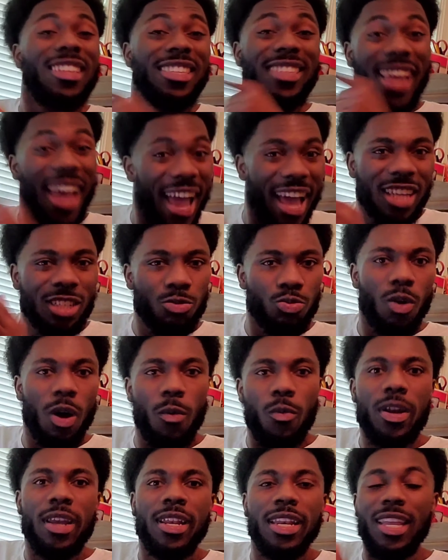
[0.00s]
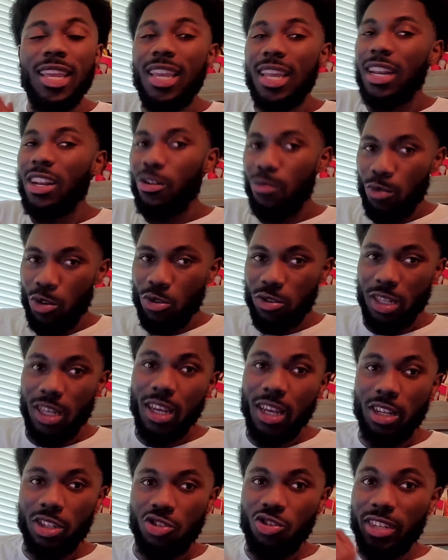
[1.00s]
That's what we need in the music
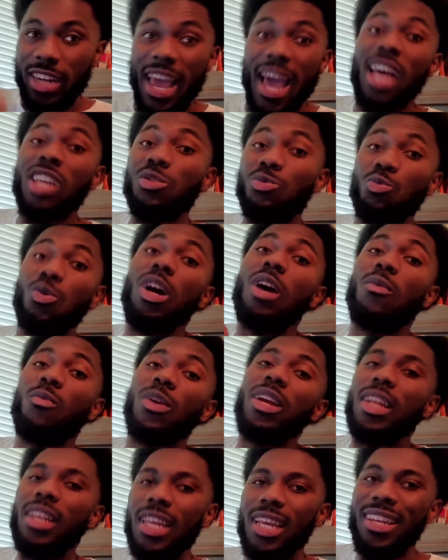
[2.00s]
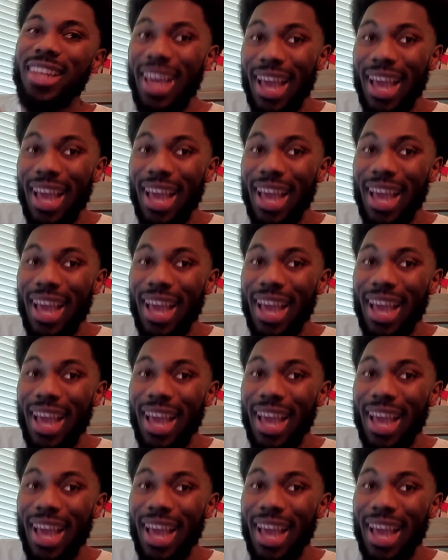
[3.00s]
industry. That's what we need.